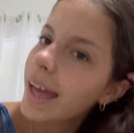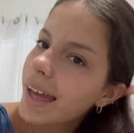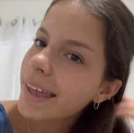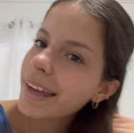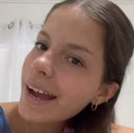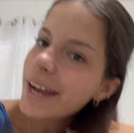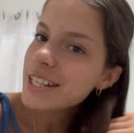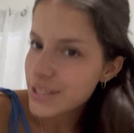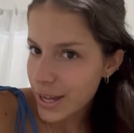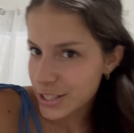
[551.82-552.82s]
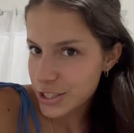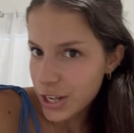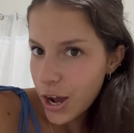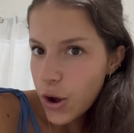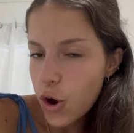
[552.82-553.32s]
Hey guys, so I just
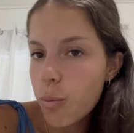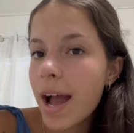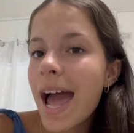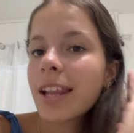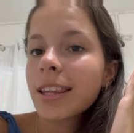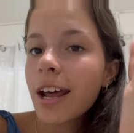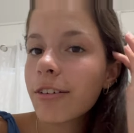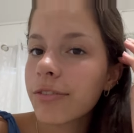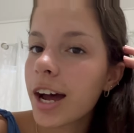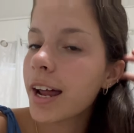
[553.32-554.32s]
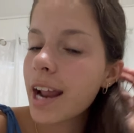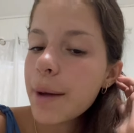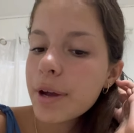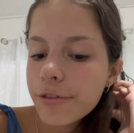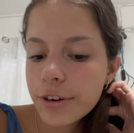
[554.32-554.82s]
got home. I had a lot of fun at
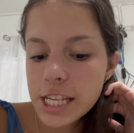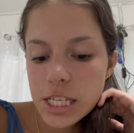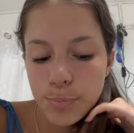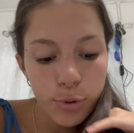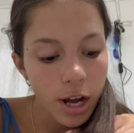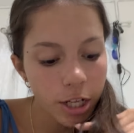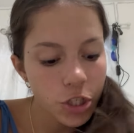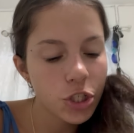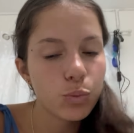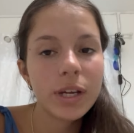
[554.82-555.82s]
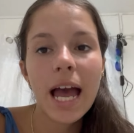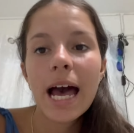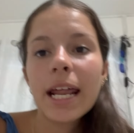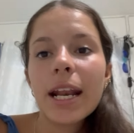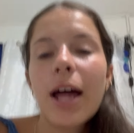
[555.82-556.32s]
my friend's brunch. We
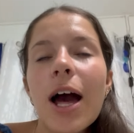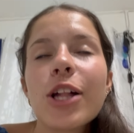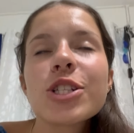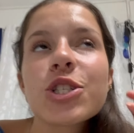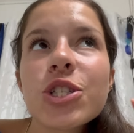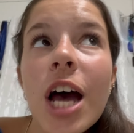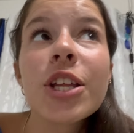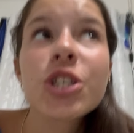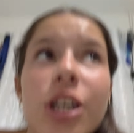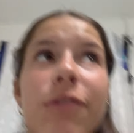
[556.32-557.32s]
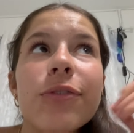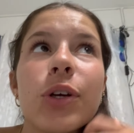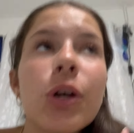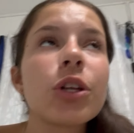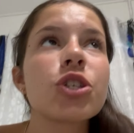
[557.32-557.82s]
had such good
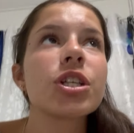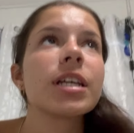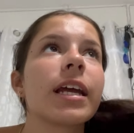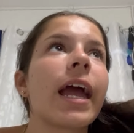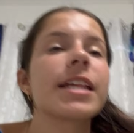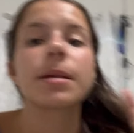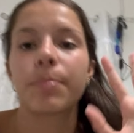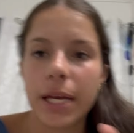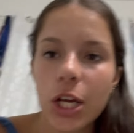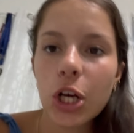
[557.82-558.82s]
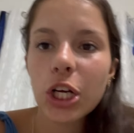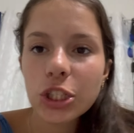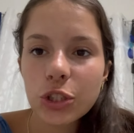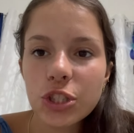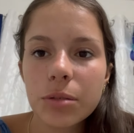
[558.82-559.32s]
food. She is a baker,
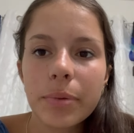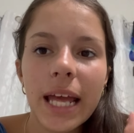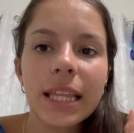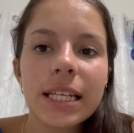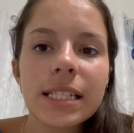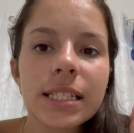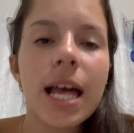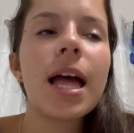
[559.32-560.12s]
so she baked these